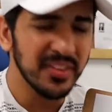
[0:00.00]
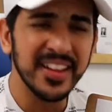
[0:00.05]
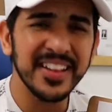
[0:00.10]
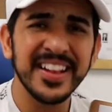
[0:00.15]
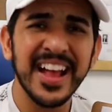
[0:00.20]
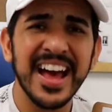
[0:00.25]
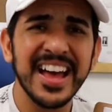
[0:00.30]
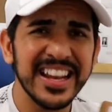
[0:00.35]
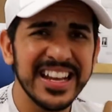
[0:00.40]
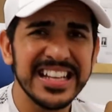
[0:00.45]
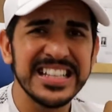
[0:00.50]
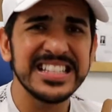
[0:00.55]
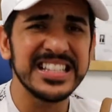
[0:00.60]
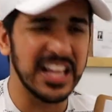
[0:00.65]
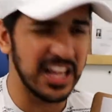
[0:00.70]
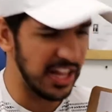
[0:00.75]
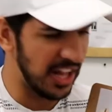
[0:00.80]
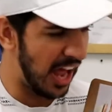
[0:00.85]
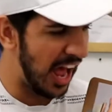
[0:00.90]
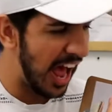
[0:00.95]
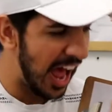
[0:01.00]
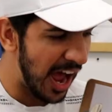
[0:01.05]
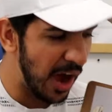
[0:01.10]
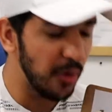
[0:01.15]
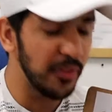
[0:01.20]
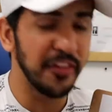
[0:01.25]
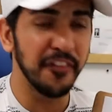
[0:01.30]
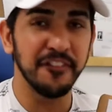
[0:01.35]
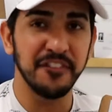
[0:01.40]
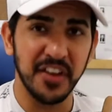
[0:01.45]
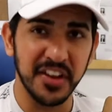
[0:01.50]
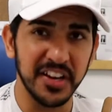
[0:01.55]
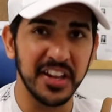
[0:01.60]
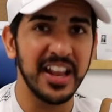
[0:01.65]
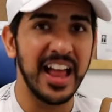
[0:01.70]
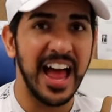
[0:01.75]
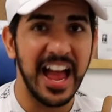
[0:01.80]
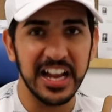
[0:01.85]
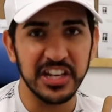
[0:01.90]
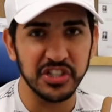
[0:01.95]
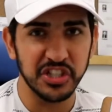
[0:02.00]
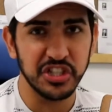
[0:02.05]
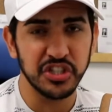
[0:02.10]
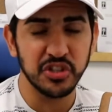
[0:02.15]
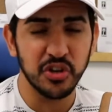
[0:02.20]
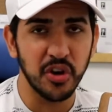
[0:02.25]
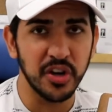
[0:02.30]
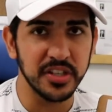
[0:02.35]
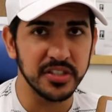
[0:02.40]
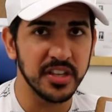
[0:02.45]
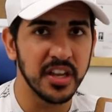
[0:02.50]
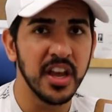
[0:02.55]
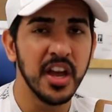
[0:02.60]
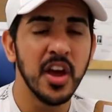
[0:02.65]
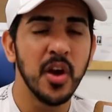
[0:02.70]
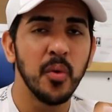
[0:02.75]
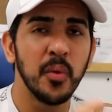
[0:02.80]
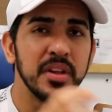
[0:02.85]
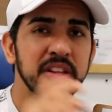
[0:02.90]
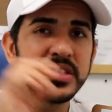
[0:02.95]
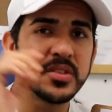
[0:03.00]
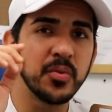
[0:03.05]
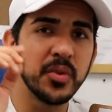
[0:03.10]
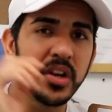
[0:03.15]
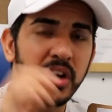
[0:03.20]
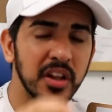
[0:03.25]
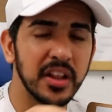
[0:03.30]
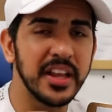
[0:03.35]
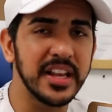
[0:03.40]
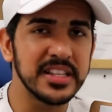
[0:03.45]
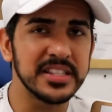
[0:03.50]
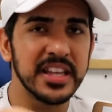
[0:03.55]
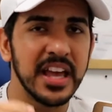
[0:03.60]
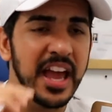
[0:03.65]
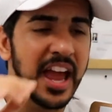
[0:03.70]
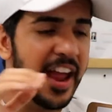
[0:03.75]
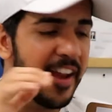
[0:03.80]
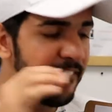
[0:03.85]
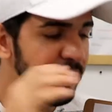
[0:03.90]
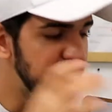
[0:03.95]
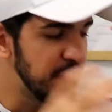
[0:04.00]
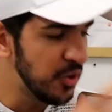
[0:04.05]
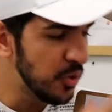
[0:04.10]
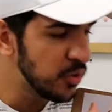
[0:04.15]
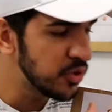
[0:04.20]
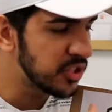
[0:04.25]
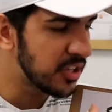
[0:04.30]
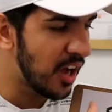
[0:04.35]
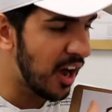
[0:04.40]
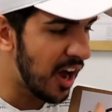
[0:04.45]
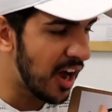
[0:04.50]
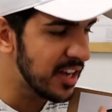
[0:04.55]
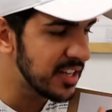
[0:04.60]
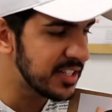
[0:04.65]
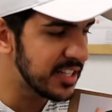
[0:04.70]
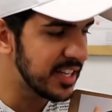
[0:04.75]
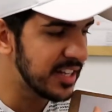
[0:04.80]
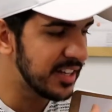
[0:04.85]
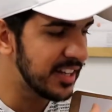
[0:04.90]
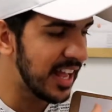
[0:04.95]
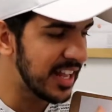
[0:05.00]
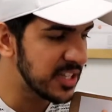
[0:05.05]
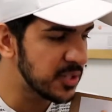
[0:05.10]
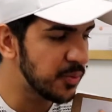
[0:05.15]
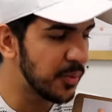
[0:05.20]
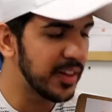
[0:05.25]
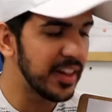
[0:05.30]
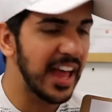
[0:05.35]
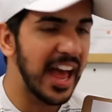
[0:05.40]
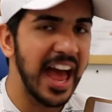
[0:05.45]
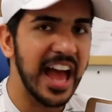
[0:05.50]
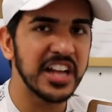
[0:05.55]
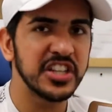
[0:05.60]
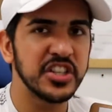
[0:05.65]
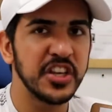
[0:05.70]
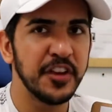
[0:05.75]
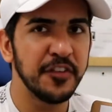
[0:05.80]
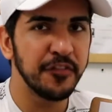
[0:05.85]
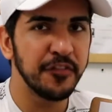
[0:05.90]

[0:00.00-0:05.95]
That is how the funnel actually starts. When someone clicks and views content, that's when they actually